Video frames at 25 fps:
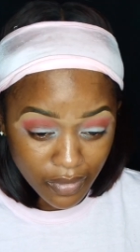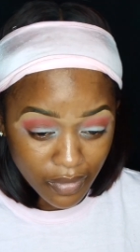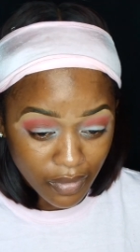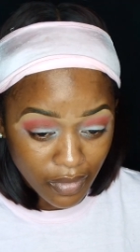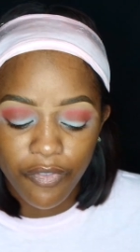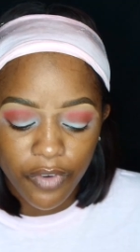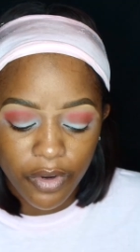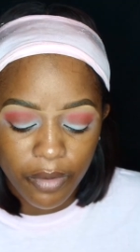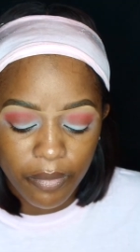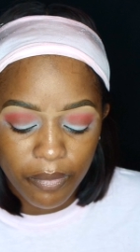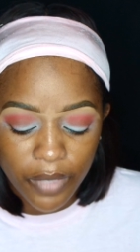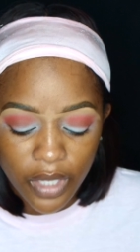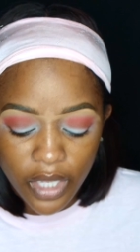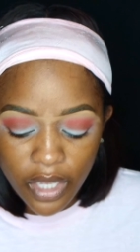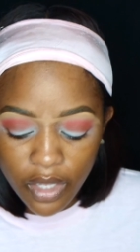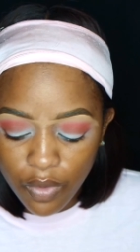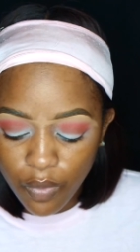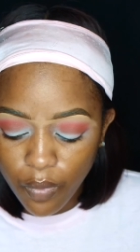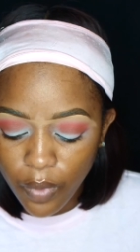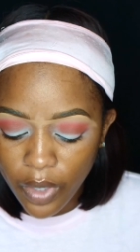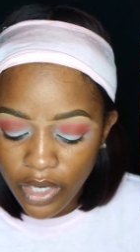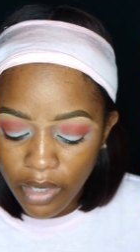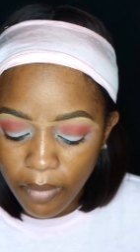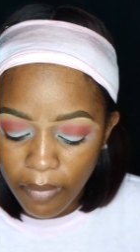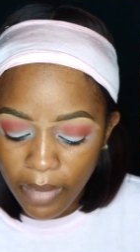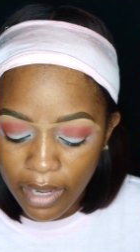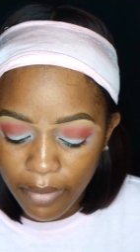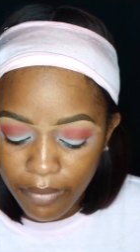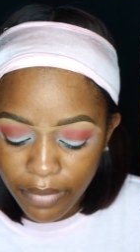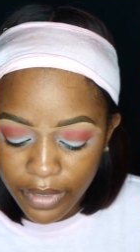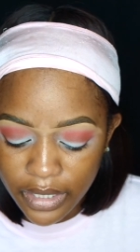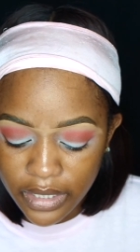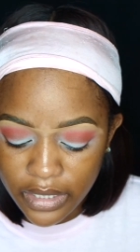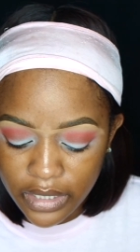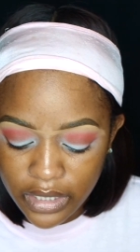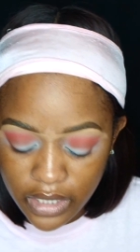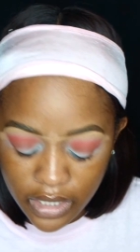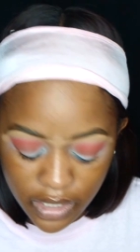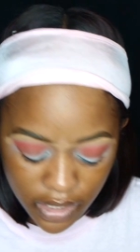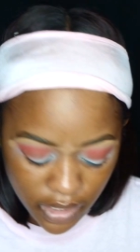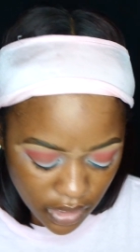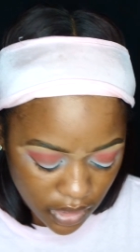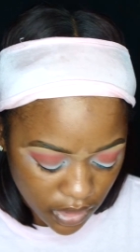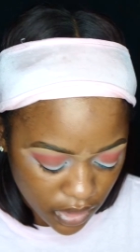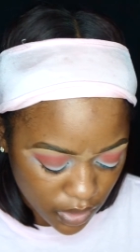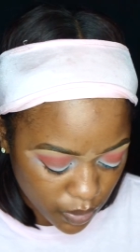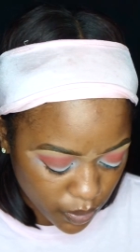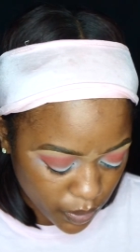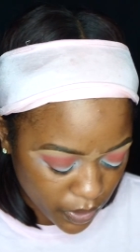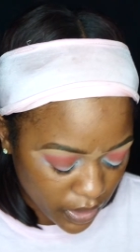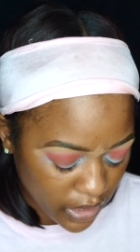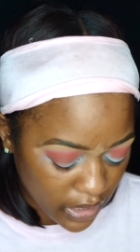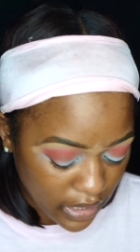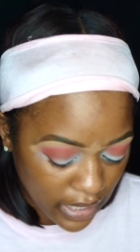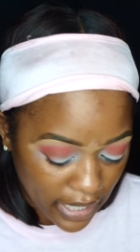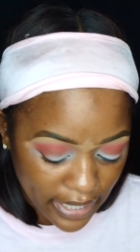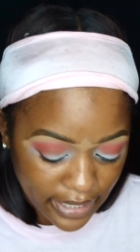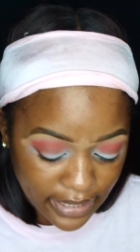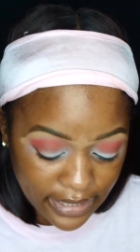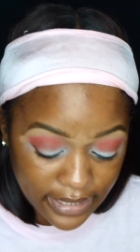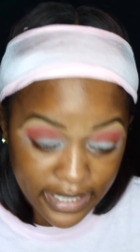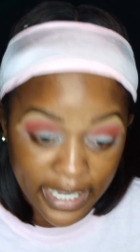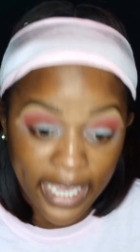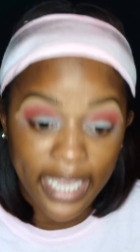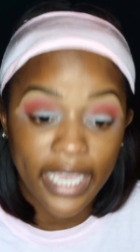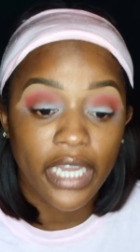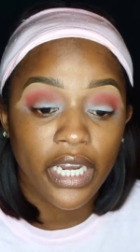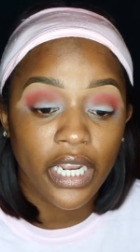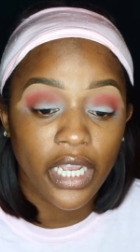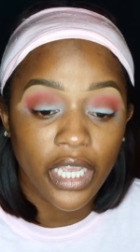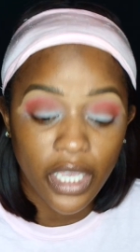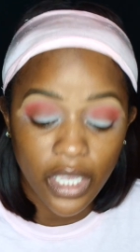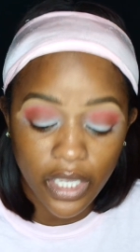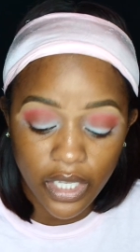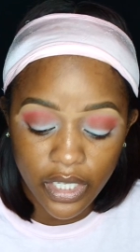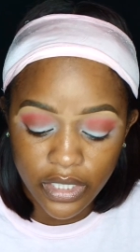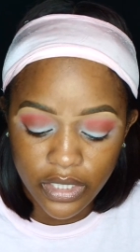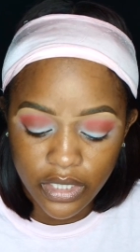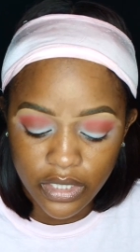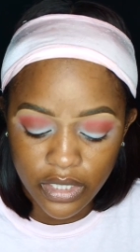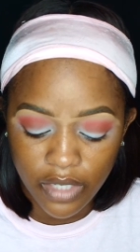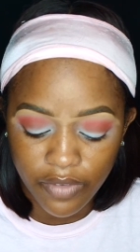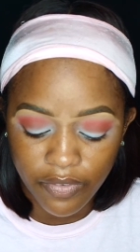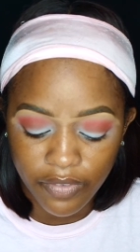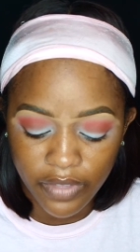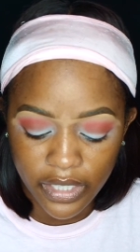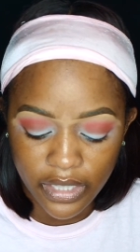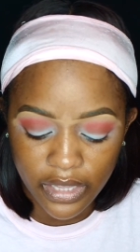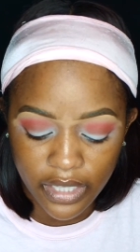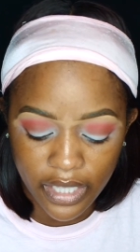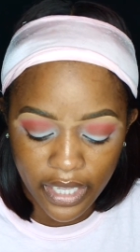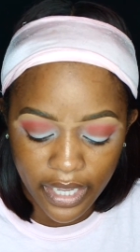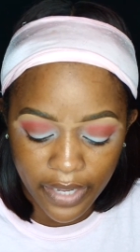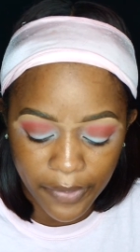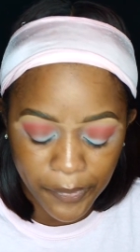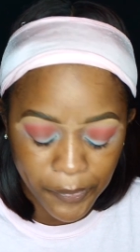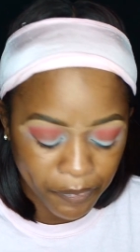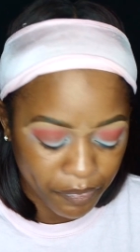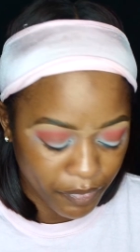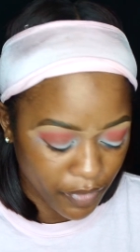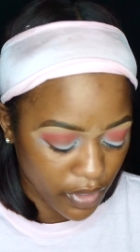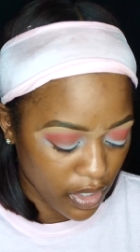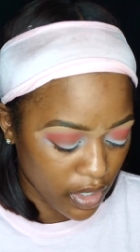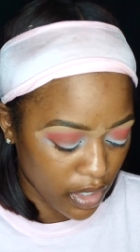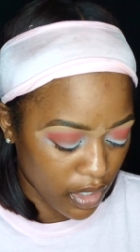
Yeah, for me, one of my biggest things with like dating and stuff like that,